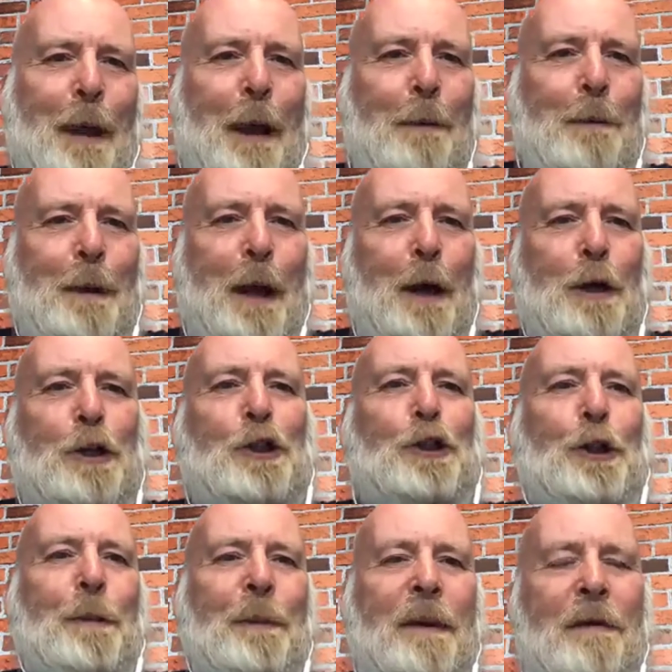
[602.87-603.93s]
without
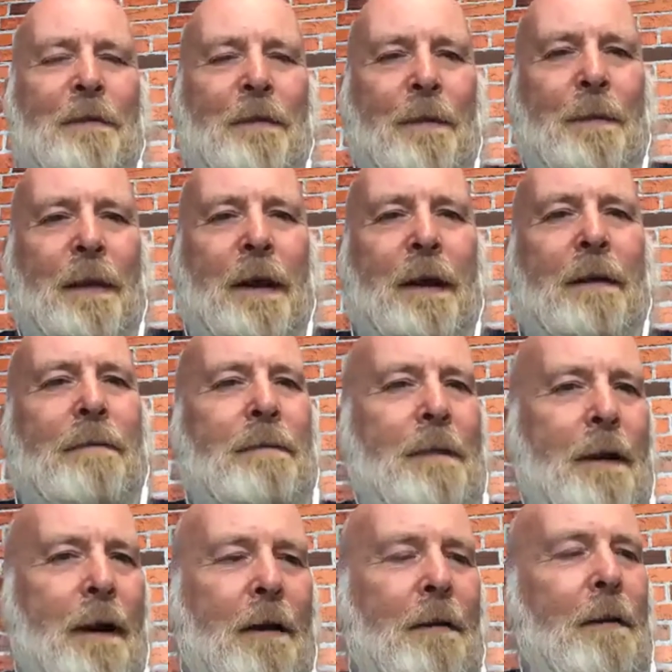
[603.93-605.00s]
assuming from their,
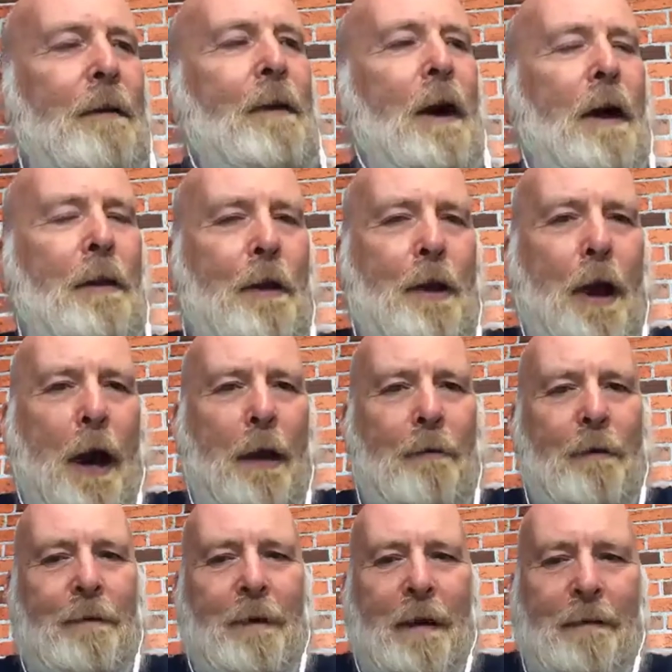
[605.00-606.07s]
the
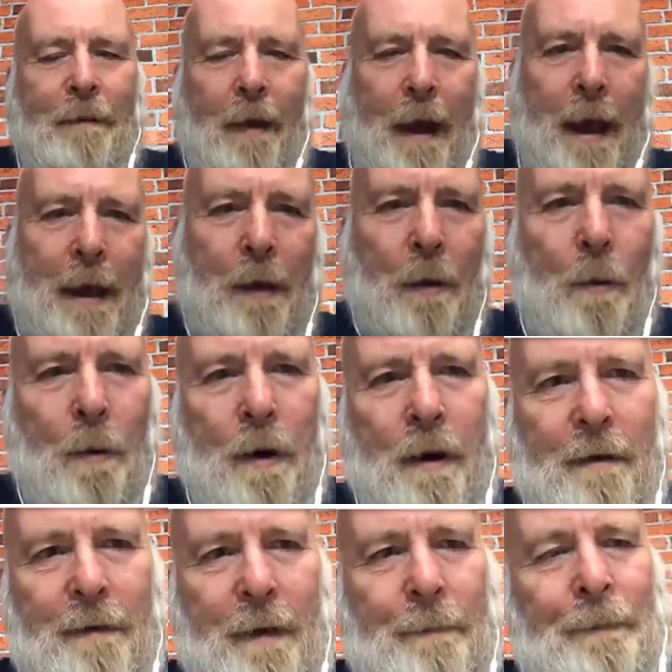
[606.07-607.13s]
colour of their flag or
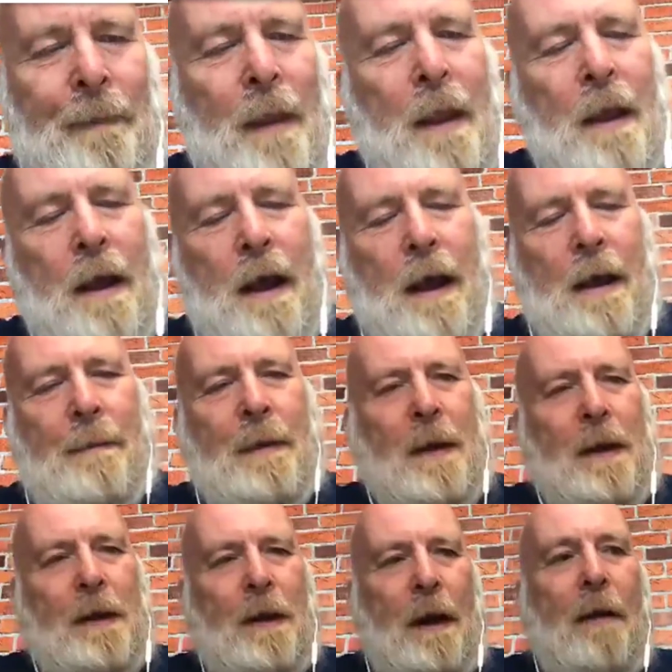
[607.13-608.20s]
whatever,
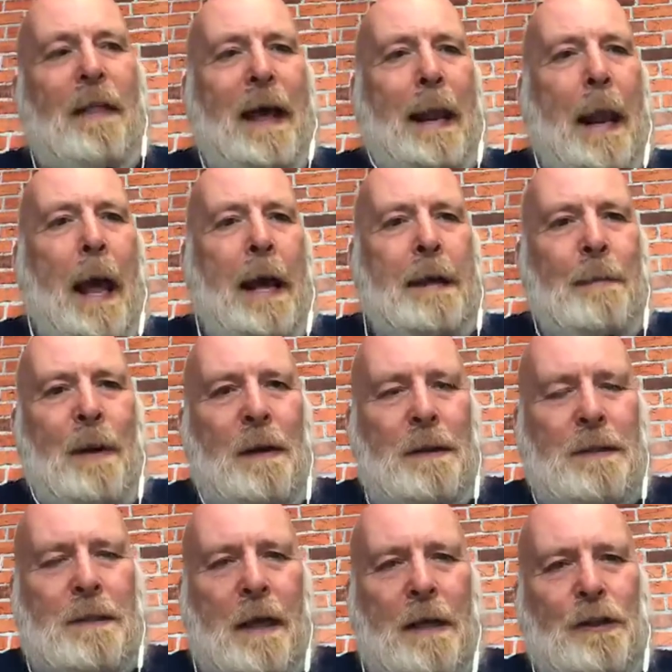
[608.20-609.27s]
their label
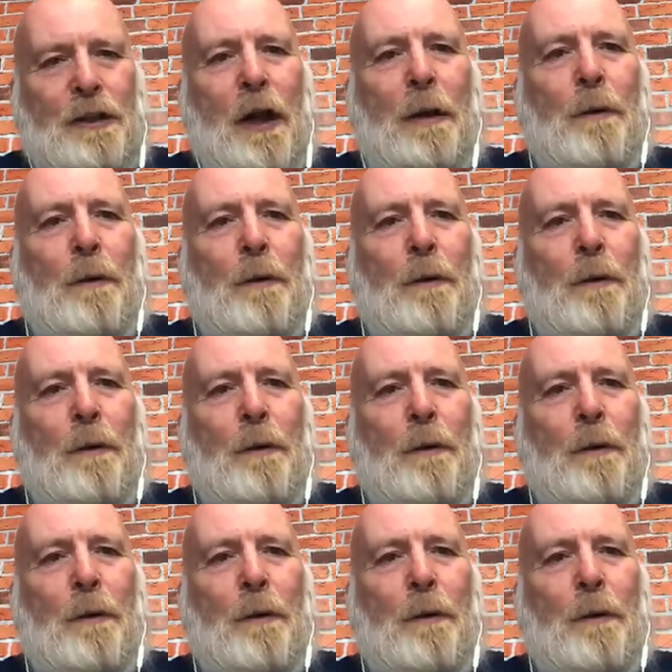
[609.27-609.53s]
as such.